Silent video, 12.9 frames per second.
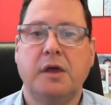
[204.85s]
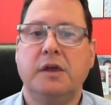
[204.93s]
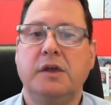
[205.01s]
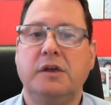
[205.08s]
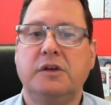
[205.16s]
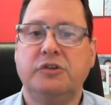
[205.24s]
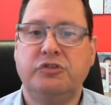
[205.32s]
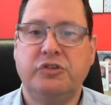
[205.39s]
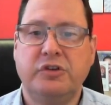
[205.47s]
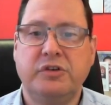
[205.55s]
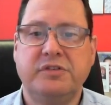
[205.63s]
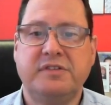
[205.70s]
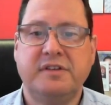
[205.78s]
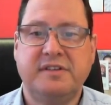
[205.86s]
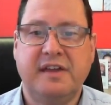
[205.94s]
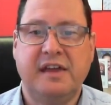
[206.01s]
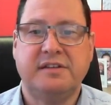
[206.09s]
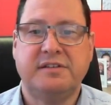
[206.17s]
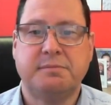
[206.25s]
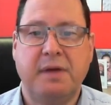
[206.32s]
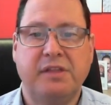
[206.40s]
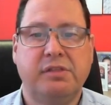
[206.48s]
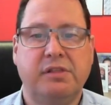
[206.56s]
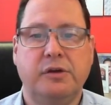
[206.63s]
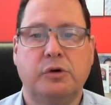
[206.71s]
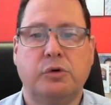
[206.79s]
You can choose to test
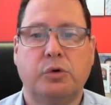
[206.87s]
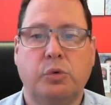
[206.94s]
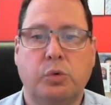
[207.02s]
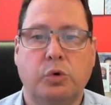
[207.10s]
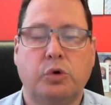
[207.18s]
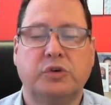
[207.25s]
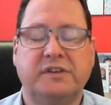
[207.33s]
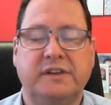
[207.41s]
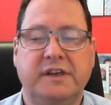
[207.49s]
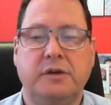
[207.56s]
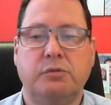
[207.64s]
monthly or quarterly